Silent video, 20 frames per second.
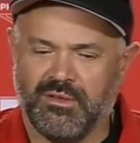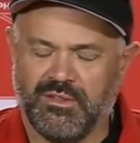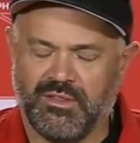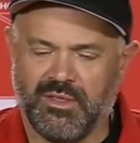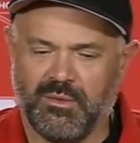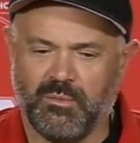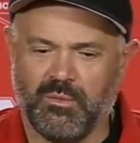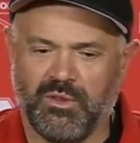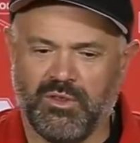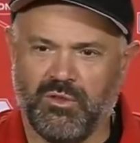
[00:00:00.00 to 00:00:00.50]

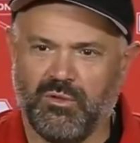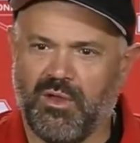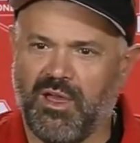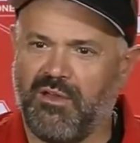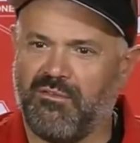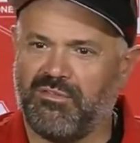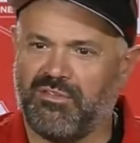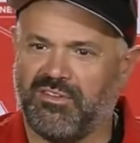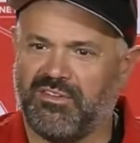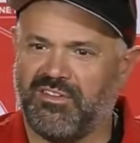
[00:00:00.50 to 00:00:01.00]
then when you
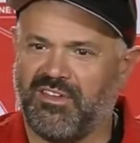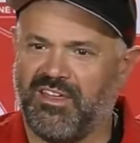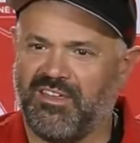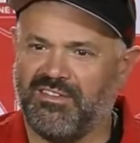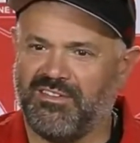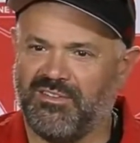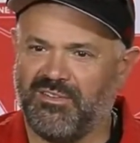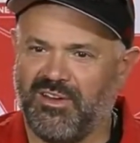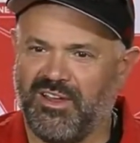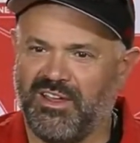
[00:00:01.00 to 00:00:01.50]
have
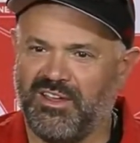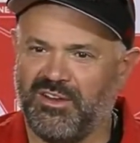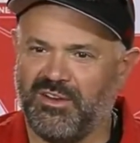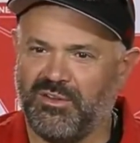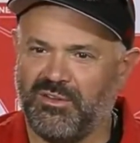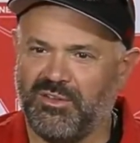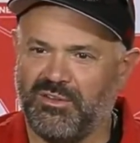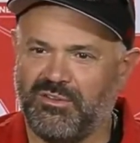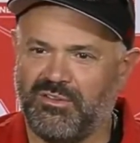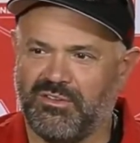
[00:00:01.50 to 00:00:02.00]
success, right, you
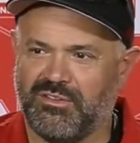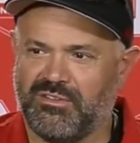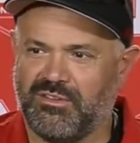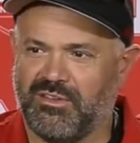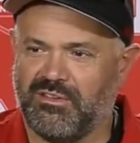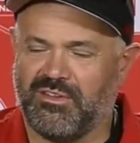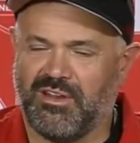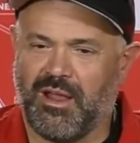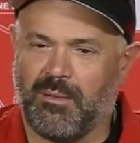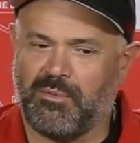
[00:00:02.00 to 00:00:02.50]
know, you just,
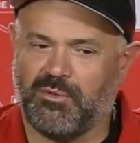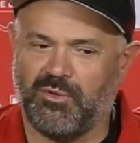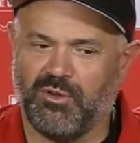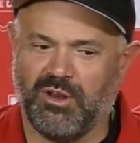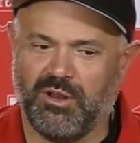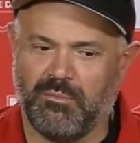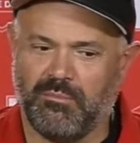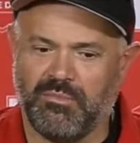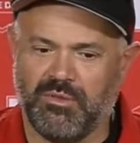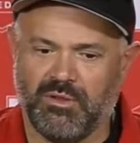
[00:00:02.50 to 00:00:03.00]
it's an
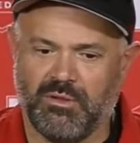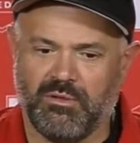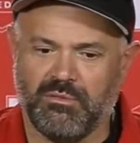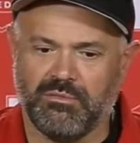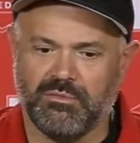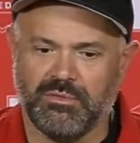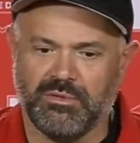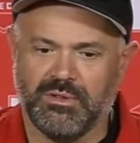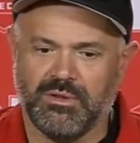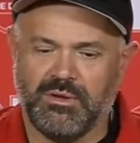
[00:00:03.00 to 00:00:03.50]
opportunity to, you
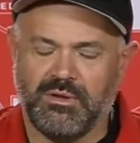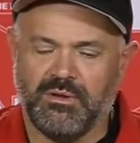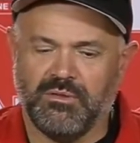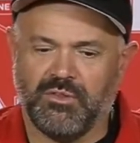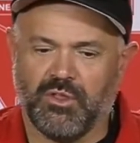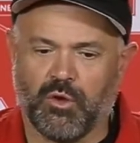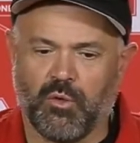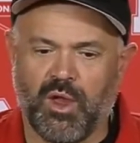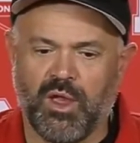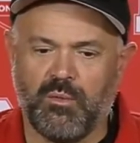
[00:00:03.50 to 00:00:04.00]
know,
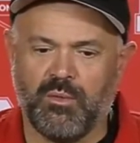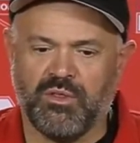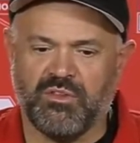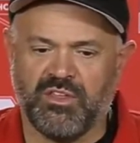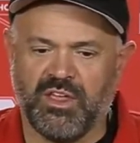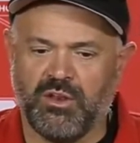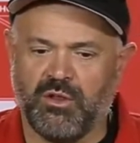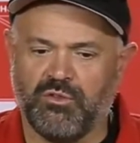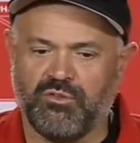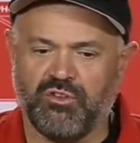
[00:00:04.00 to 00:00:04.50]
the great
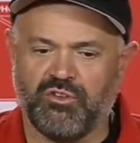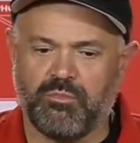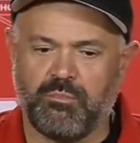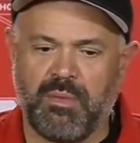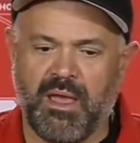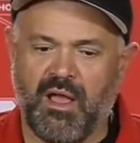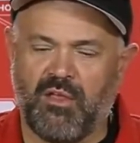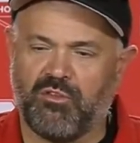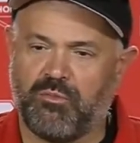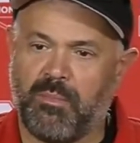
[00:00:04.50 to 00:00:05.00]
ones, they don't just
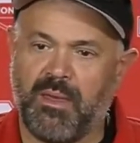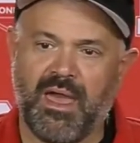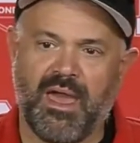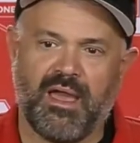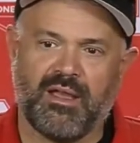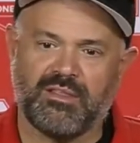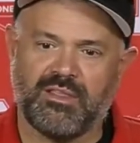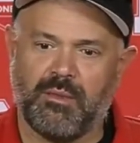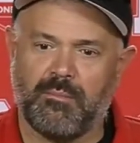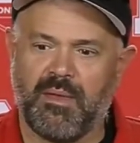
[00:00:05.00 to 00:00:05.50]
bounce
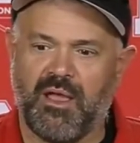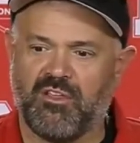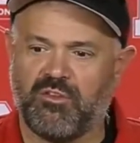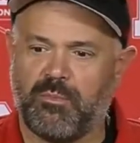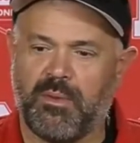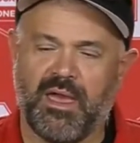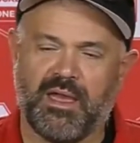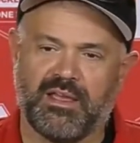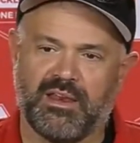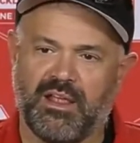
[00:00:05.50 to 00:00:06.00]
back, they
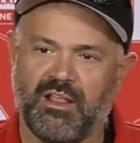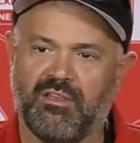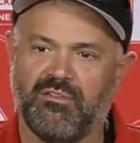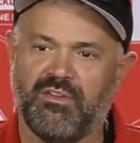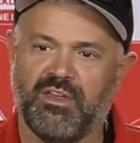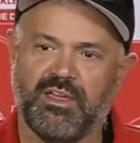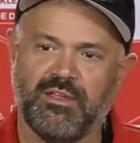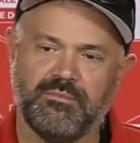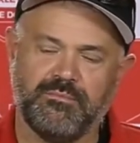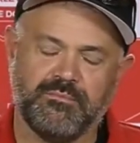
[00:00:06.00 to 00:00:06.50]
bounce back and
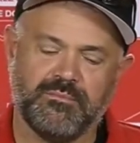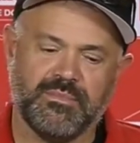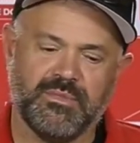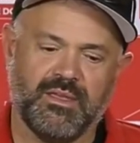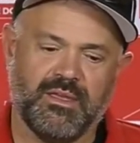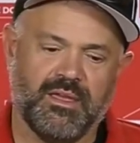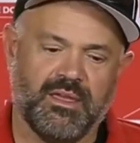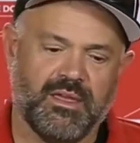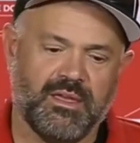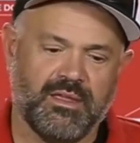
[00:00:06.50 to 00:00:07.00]
elevate.
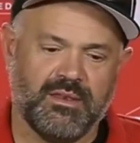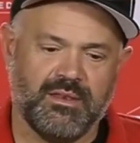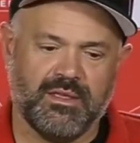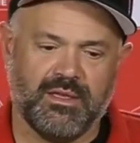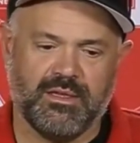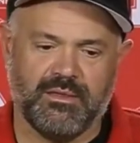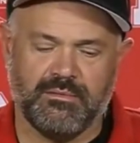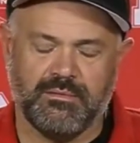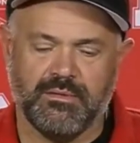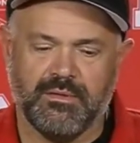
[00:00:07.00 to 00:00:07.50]
And
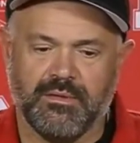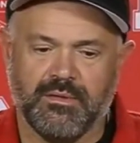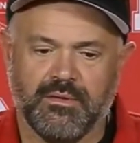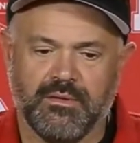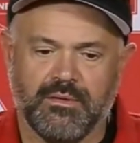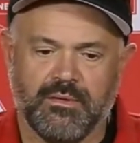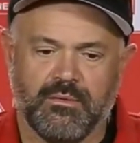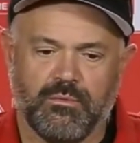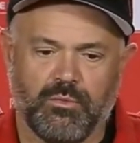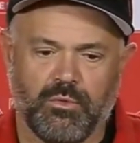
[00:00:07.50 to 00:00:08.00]
uh,
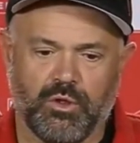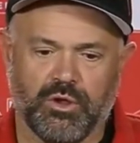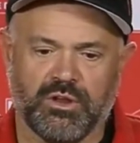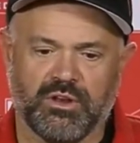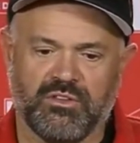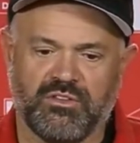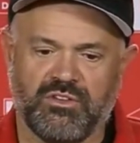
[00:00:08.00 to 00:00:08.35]
we're looking to